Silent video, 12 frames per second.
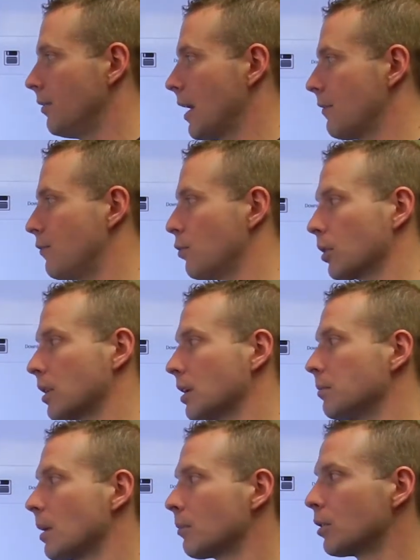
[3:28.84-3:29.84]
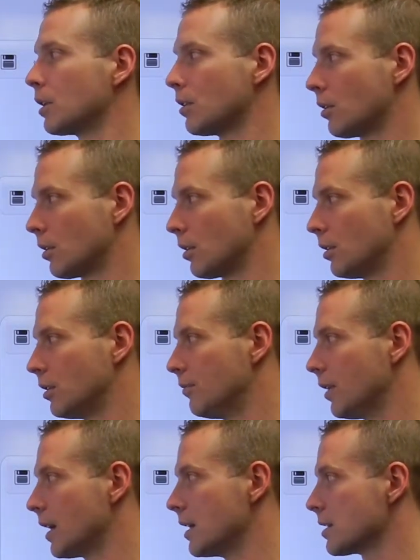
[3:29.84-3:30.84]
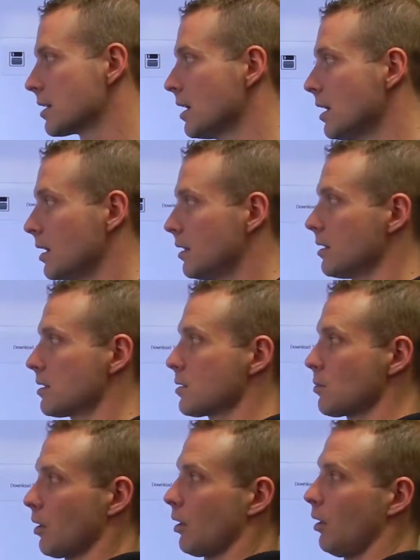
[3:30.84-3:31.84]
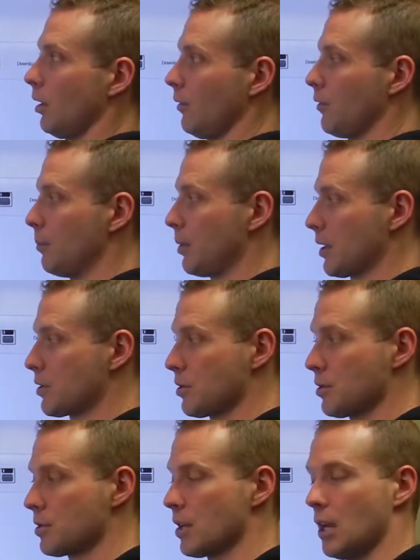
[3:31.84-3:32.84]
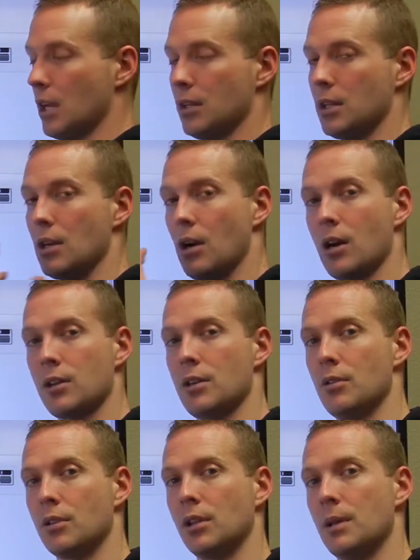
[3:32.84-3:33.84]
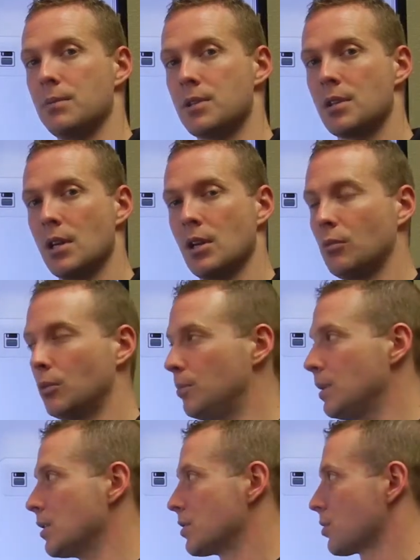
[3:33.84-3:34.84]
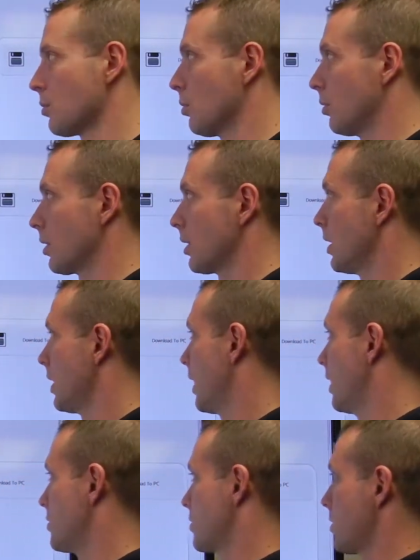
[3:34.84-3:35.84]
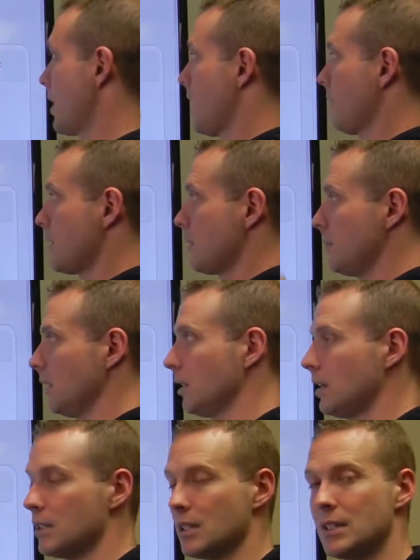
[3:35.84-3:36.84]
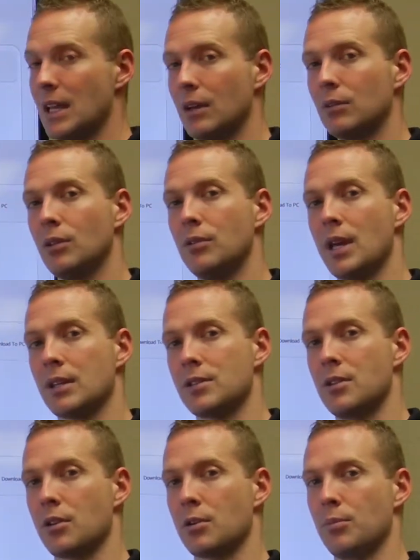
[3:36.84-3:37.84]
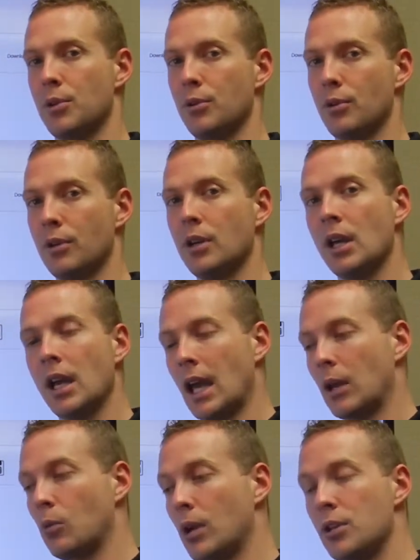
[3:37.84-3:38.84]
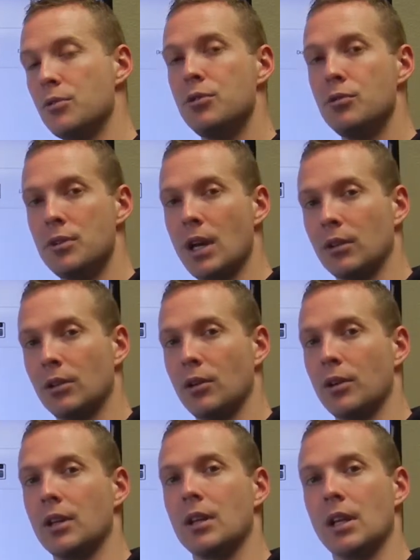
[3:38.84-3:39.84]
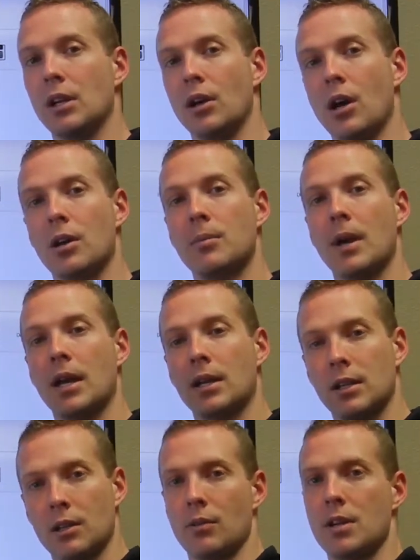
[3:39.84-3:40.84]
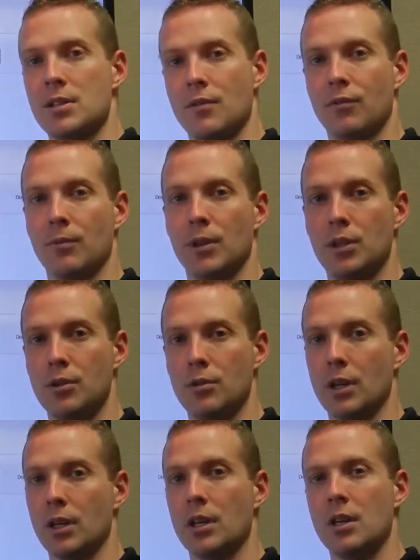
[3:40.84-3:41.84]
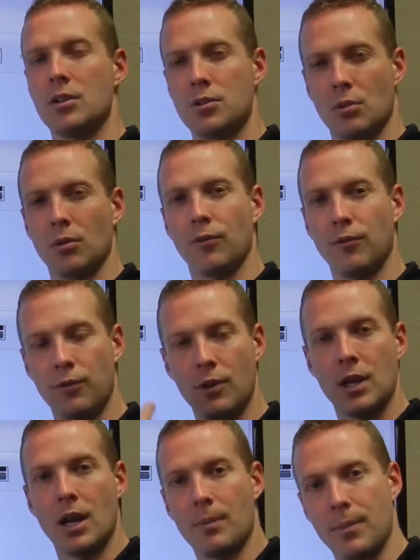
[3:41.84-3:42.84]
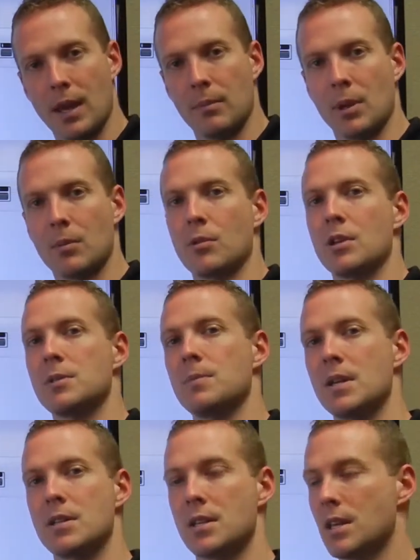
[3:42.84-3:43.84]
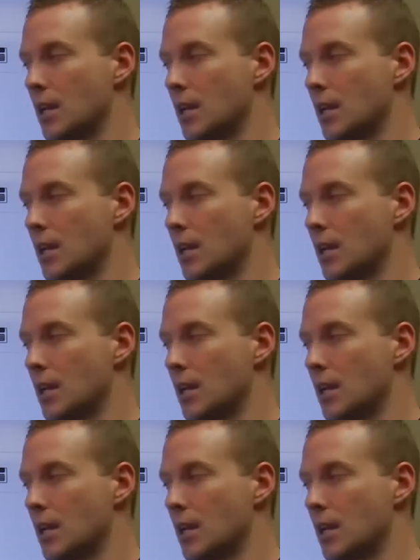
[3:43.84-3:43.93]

of that 4 gig memory card on the device. This is where all of the pictures and the audio clips would be stored. And so you have the ability to download that to your computer, and when you do download it, it'll automatically erase it from the unit, so it'll free up that memory space